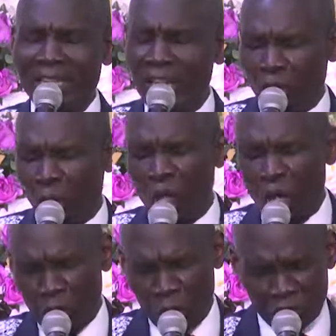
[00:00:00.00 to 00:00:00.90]
said you will
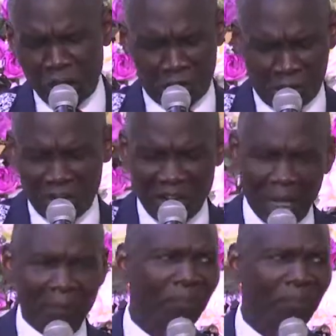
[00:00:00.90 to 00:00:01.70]
not lose your children.